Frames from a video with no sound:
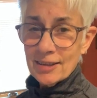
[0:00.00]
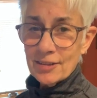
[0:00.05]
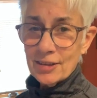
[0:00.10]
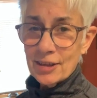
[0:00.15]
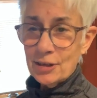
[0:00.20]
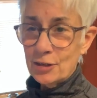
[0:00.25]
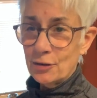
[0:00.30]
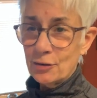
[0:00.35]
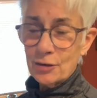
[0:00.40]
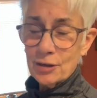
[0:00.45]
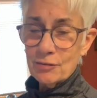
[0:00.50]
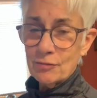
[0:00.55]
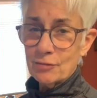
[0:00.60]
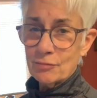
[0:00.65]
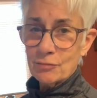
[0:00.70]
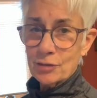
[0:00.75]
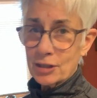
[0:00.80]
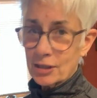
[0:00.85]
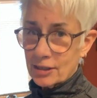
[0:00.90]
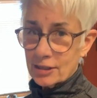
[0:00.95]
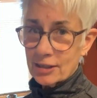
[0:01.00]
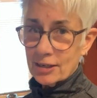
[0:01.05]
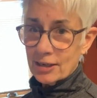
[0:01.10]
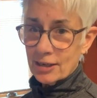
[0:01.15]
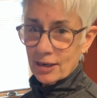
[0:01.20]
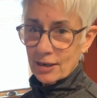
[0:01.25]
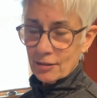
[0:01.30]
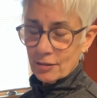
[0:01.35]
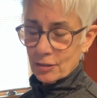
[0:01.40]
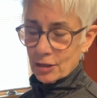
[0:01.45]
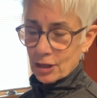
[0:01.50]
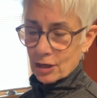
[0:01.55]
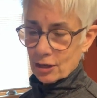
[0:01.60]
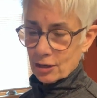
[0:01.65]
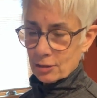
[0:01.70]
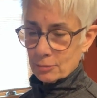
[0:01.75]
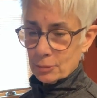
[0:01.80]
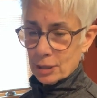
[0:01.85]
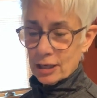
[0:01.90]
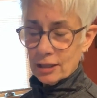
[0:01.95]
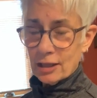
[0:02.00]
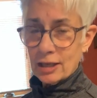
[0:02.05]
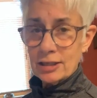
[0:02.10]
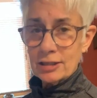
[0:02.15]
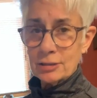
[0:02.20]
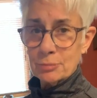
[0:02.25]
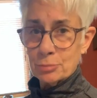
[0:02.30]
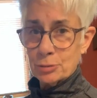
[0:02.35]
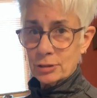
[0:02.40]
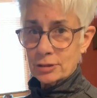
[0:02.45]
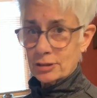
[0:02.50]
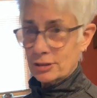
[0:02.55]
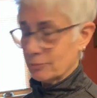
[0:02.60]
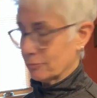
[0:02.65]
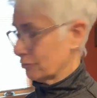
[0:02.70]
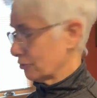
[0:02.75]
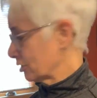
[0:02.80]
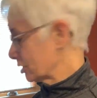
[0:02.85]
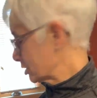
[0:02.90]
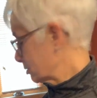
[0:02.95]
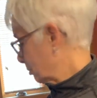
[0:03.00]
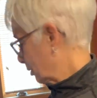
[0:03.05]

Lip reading: that you don't even really need anything on them. I like to put some fresh